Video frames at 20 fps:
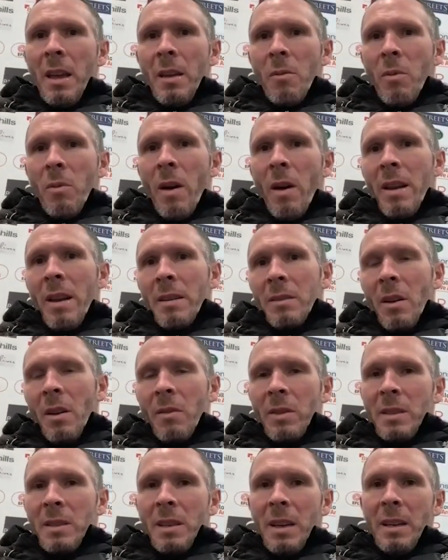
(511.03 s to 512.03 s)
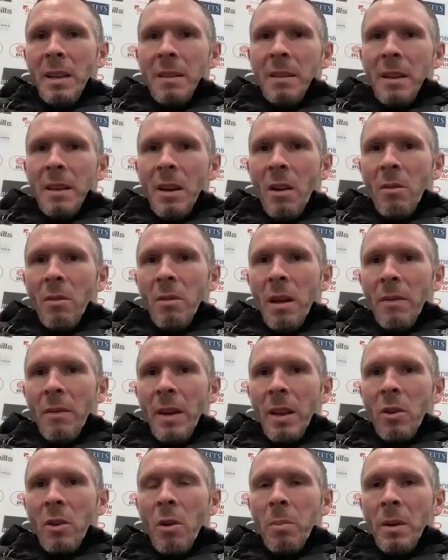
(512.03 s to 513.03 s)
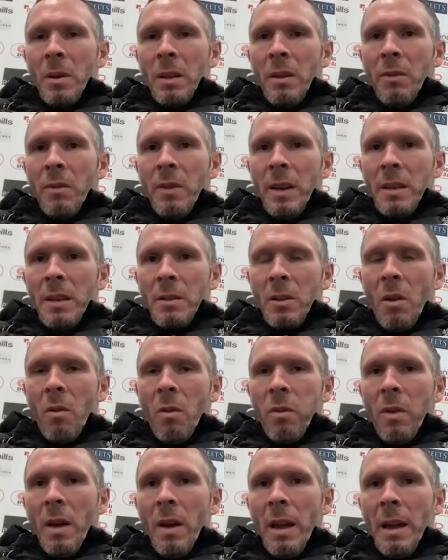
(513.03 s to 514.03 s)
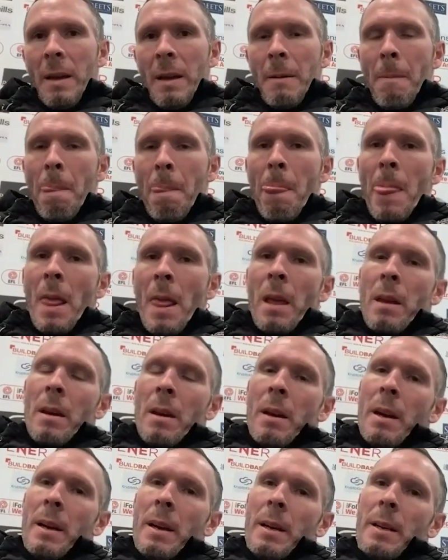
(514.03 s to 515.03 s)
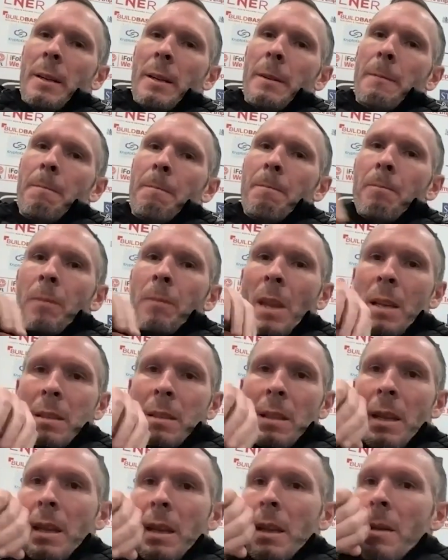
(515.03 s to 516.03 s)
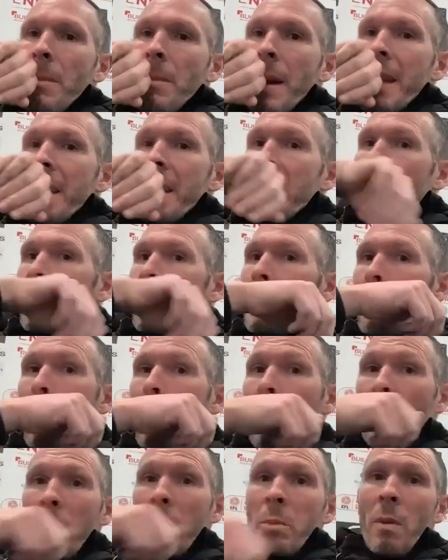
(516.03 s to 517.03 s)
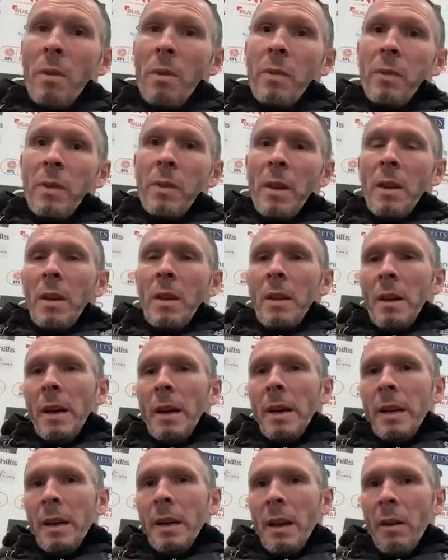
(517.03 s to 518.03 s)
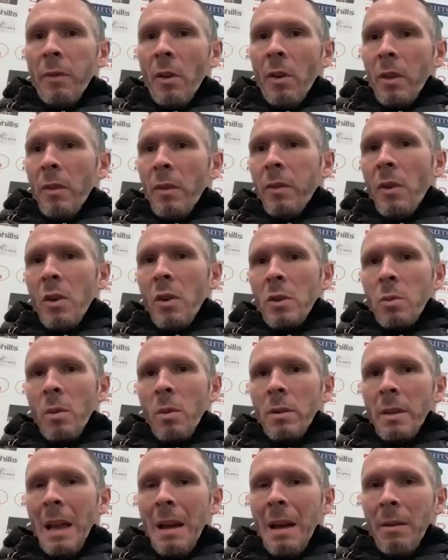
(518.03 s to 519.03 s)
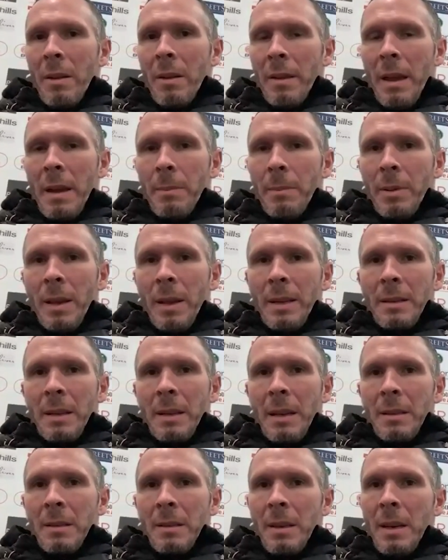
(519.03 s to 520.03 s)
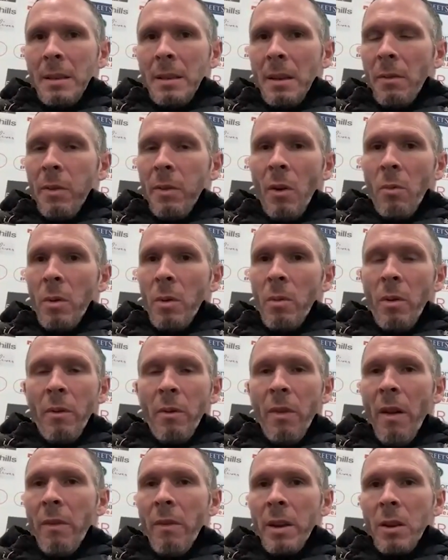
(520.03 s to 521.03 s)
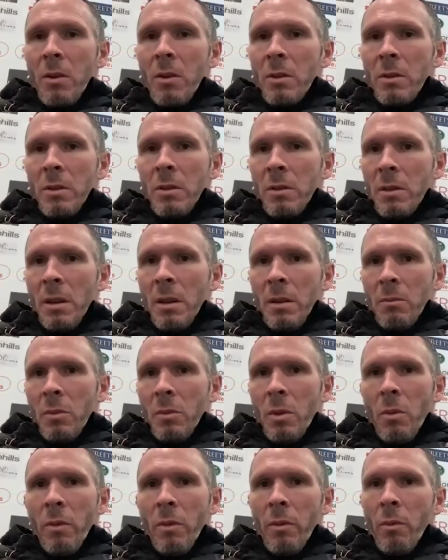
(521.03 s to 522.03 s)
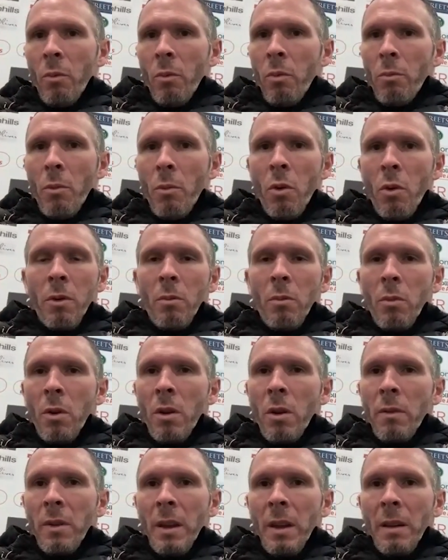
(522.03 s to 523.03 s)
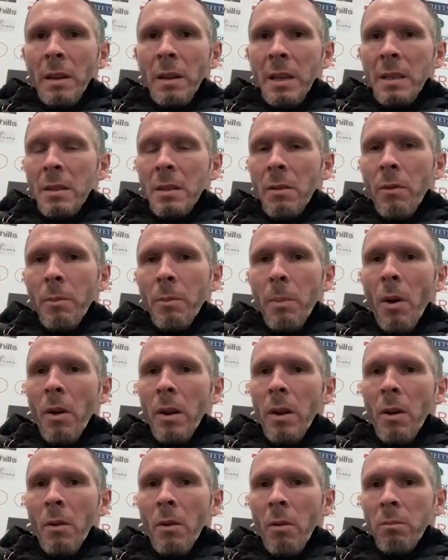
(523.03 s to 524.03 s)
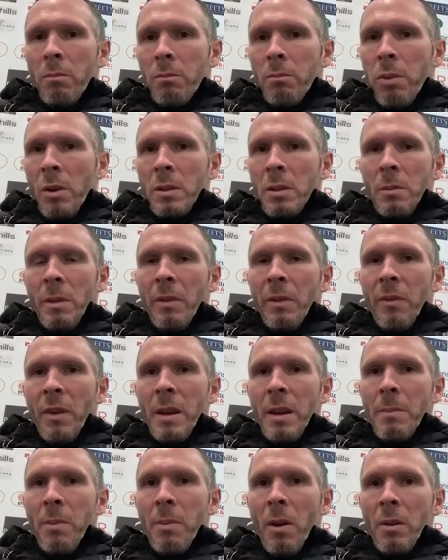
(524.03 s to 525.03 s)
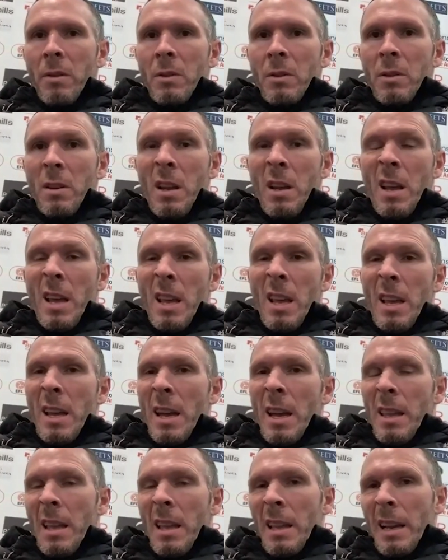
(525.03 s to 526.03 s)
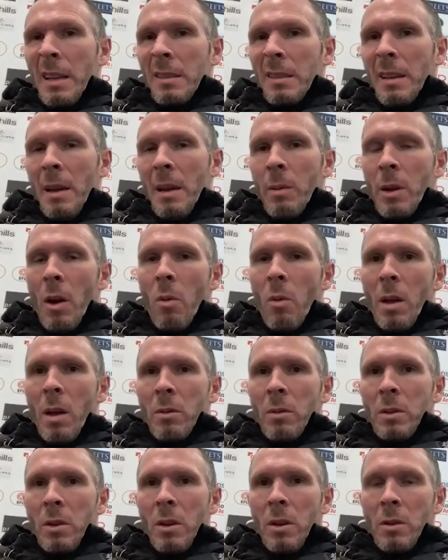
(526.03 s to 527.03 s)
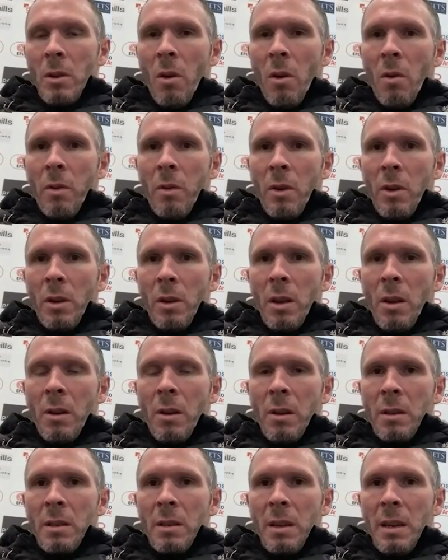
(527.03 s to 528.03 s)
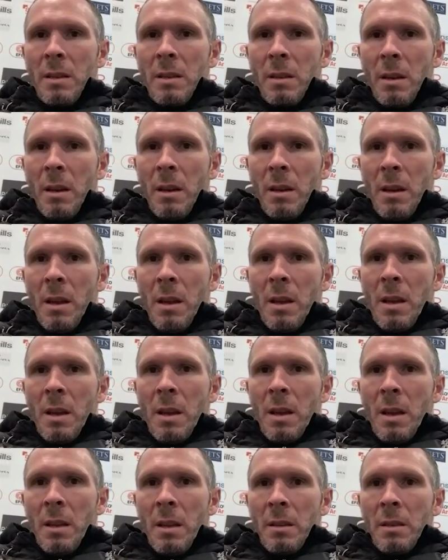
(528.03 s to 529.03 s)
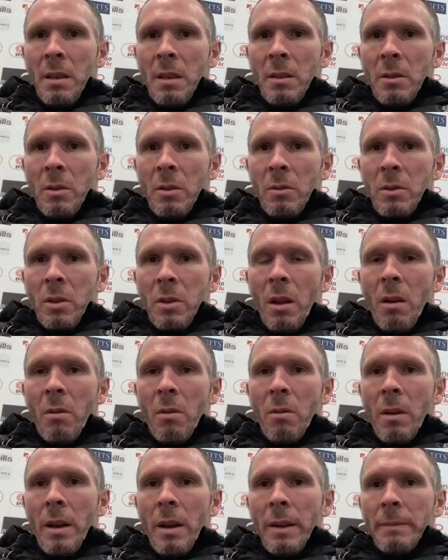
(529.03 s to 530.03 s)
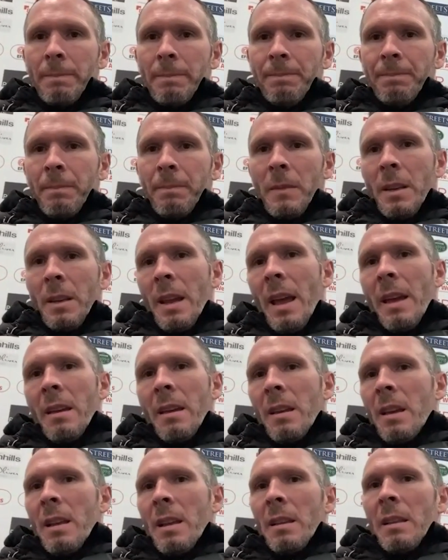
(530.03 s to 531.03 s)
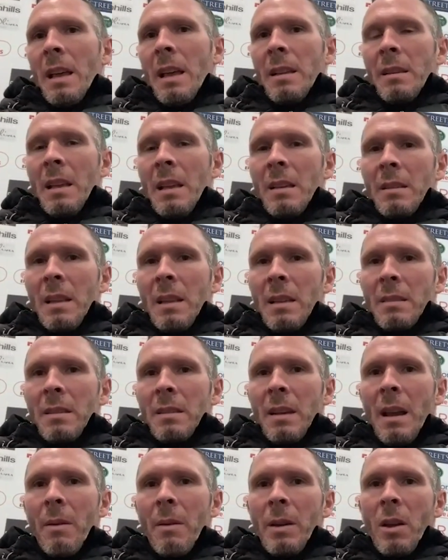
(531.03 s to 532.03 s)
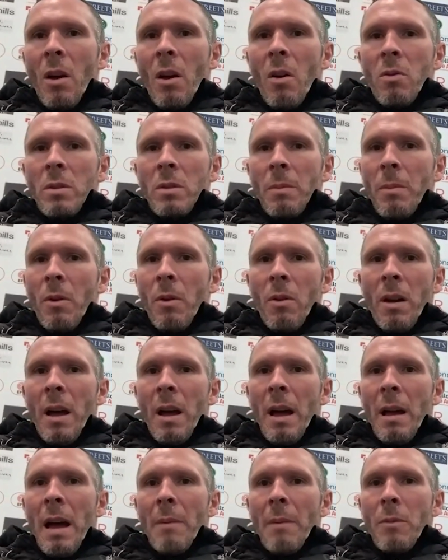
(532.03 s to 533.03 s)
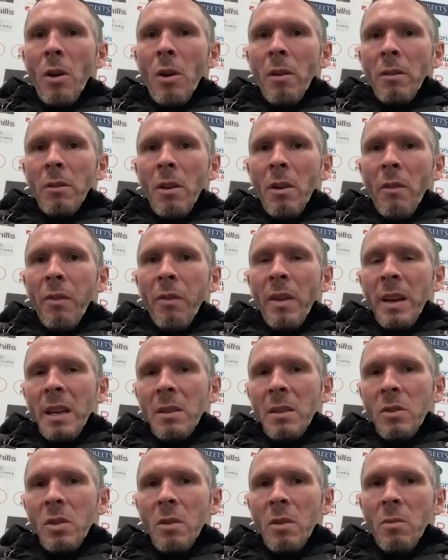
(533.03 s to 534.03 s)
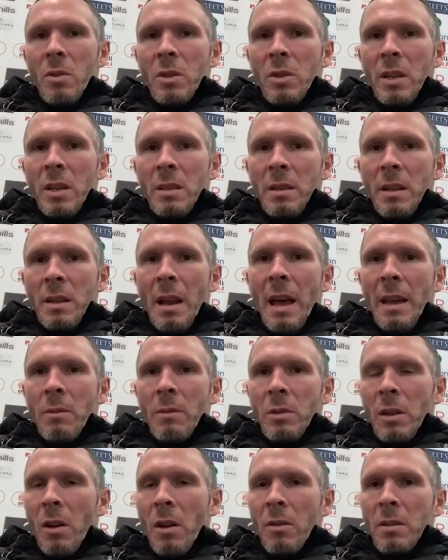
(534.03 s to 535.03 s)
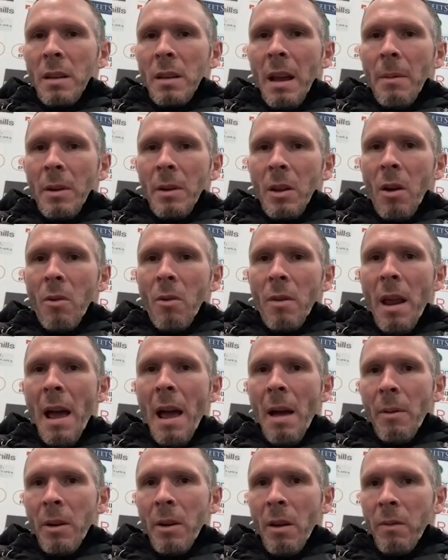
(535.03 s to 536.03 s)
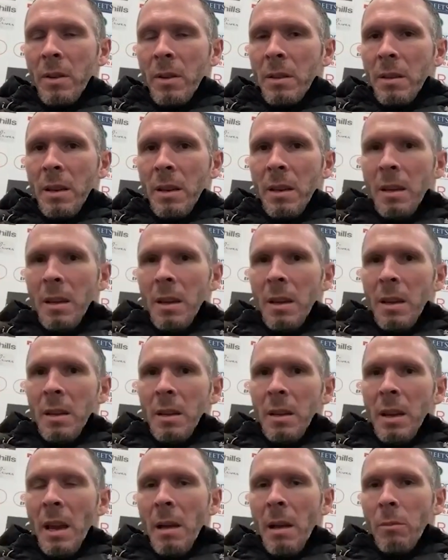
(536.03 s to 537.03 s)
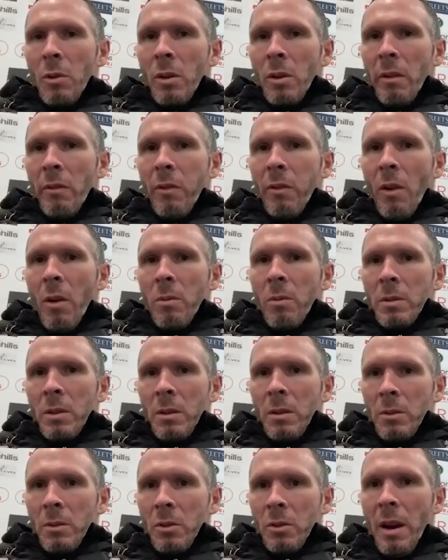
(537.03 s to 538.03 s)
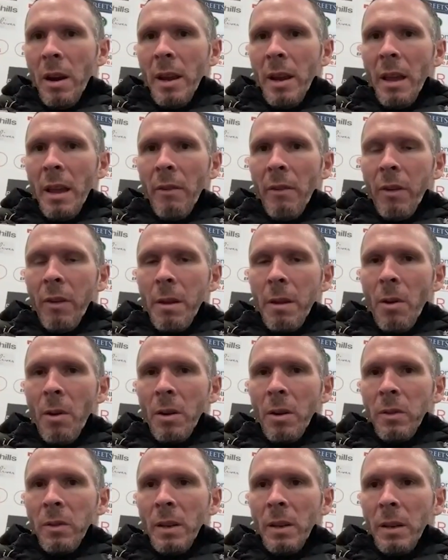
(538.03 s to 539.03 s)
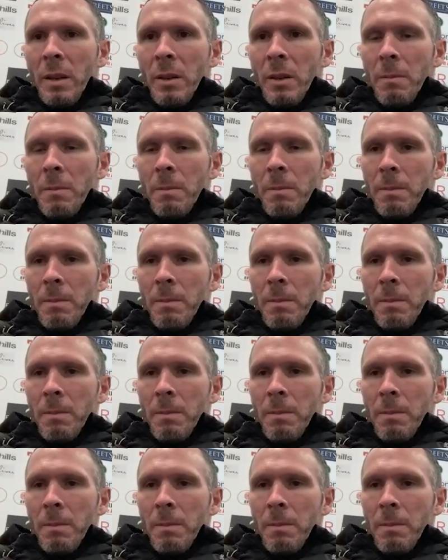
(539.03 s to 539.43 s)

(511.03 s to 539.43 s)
Whereas obviously, you know, I've had a couple of defeats so far. As Lincoln manager to Portsmouth, I thought the first one down at their place last season, I thought we were very good and we were more than worthy at least a point, possibly 3 points. And then, like I say, we got well turned over early on in the season at the Sinsel. So, yeah, let's see how it goes. But I'm not thinking too much into that. It was a long time ago now. And obviously, yeah, I'm looking forward to trying to get 3 points for Lincoln.